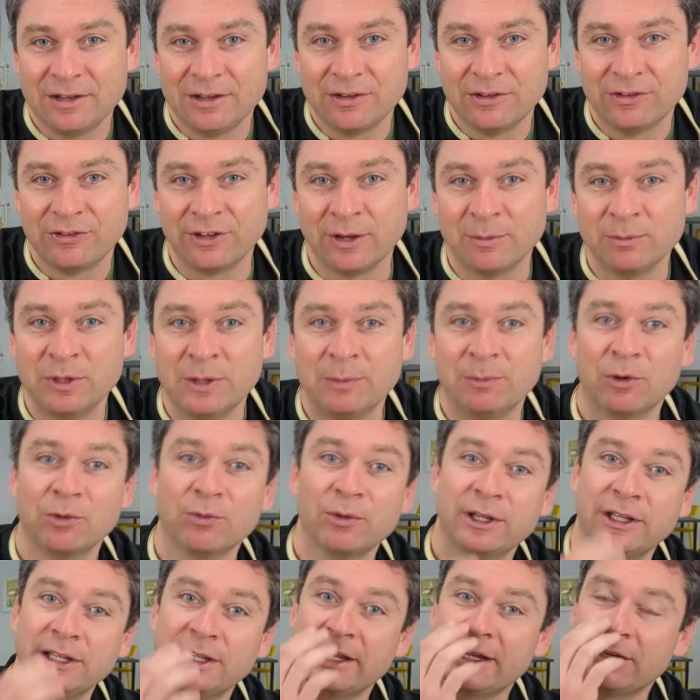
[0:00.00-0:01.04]
Some people
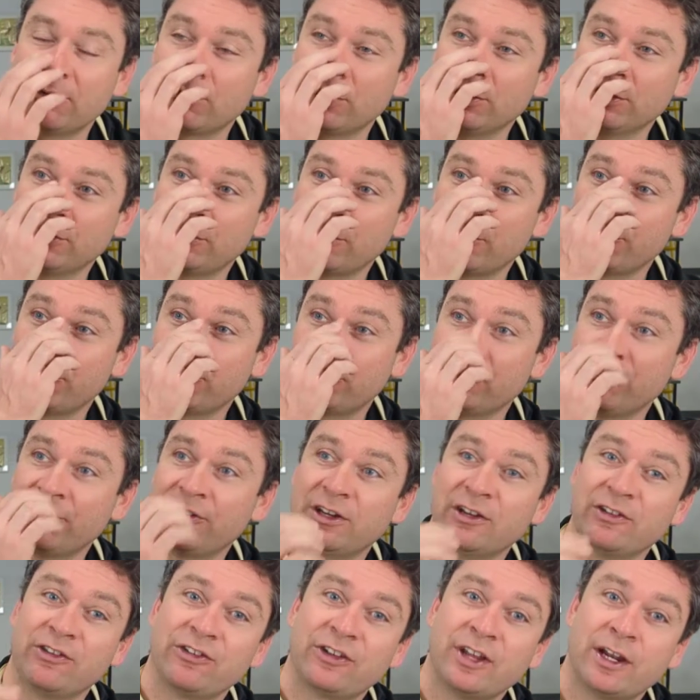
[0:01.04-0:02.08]
really like roller coasters,
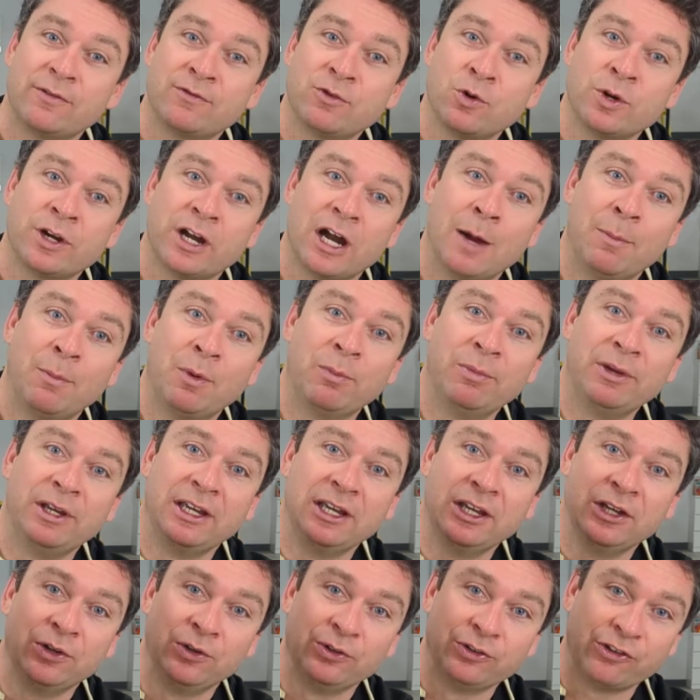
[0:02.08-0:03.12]
and instead of going up a big
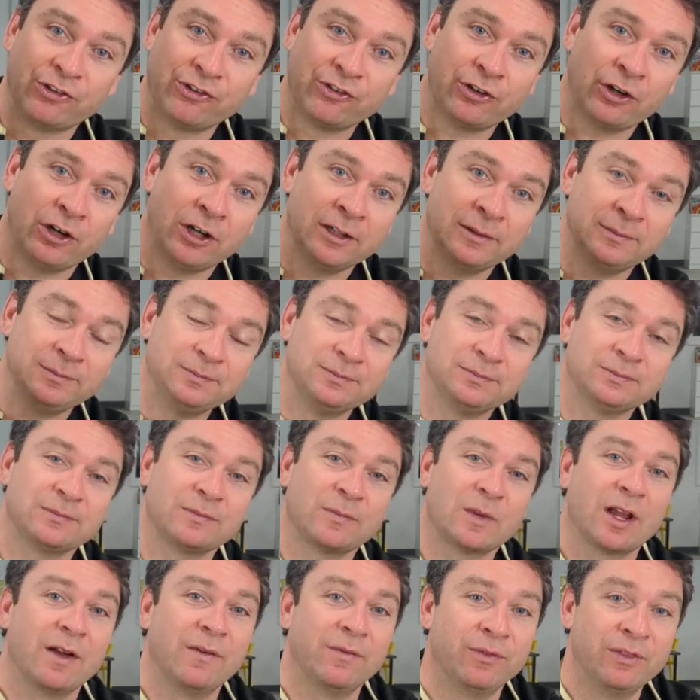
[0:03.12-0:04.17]
hill to start,
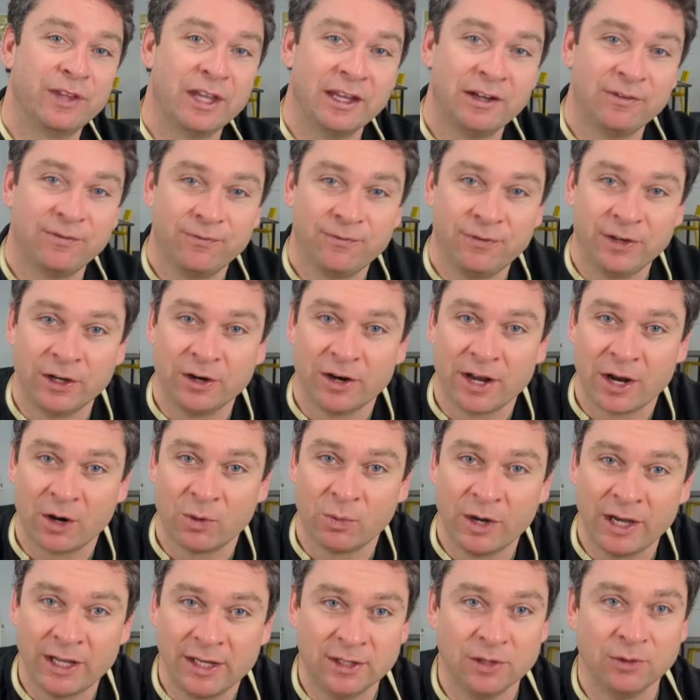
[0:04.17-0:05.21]
they figured out a
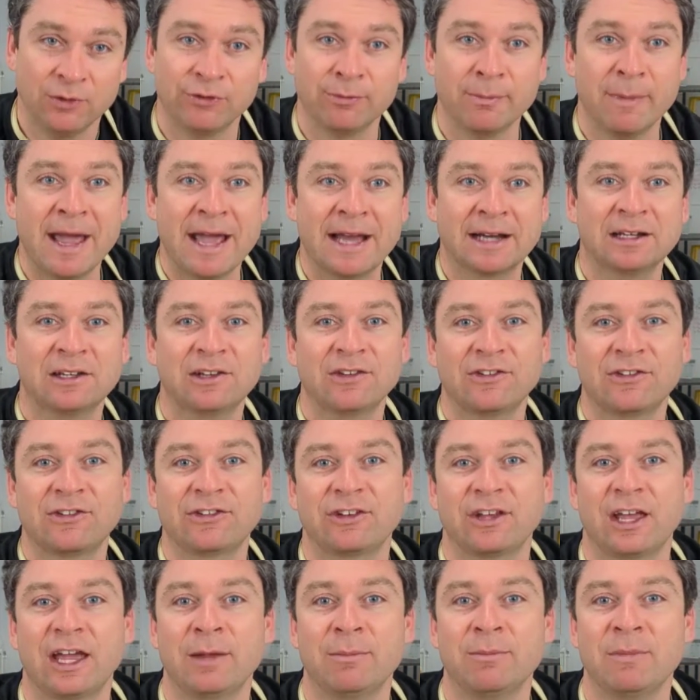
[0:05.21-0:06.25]
way to use
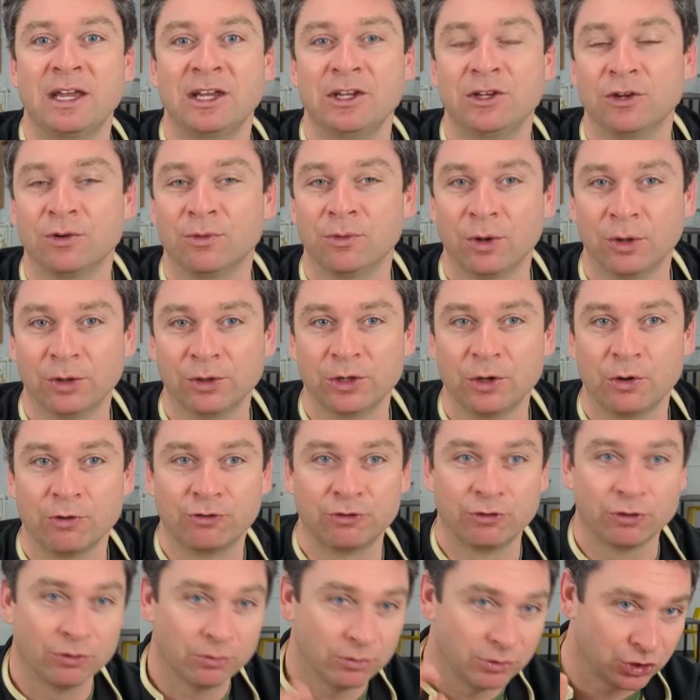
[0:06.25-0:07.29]
magnets and make your roller
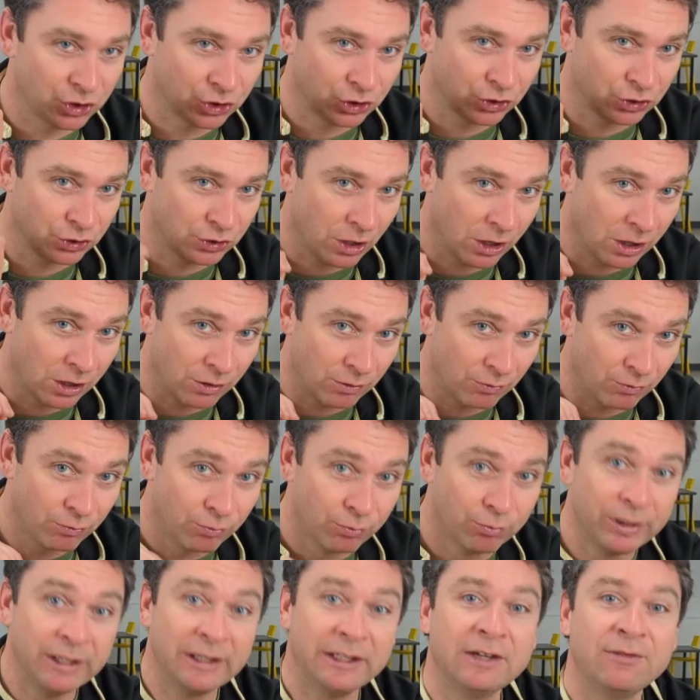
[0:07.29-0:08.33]
coaster start
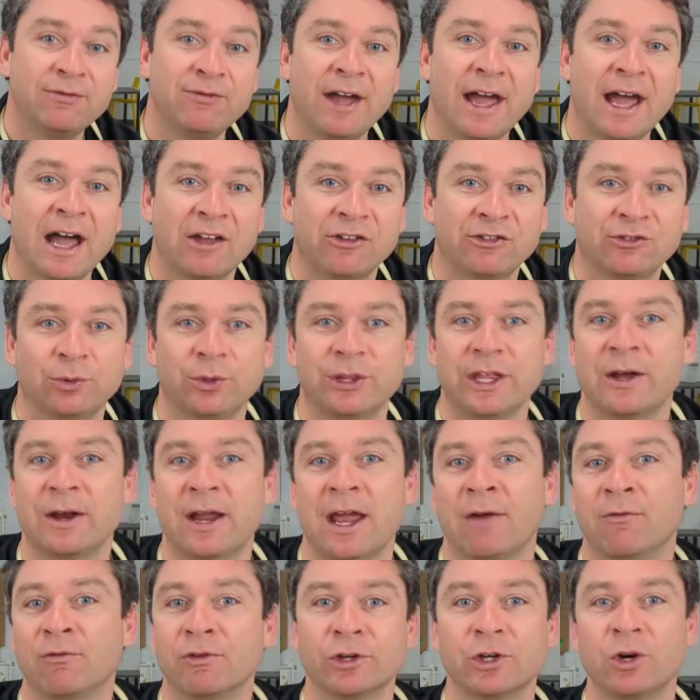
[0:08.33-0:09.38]
really fast without
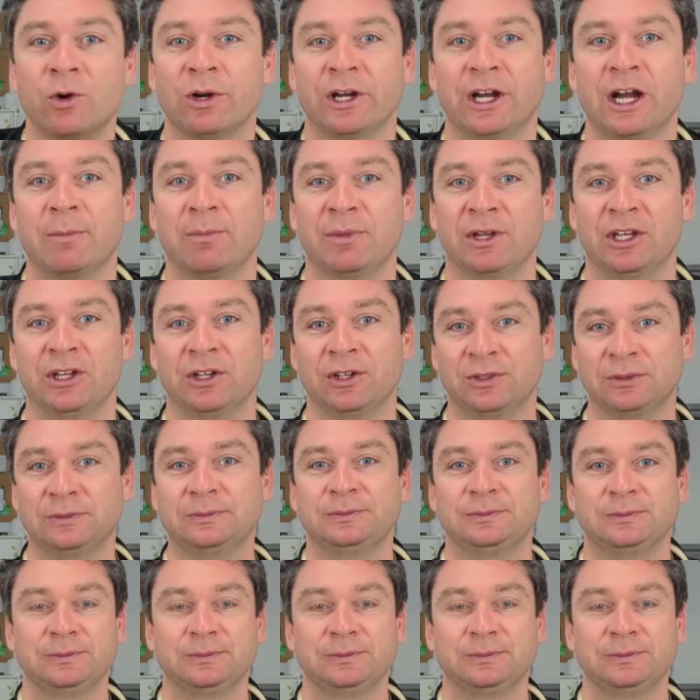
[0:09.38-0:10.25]
ever going up a hill.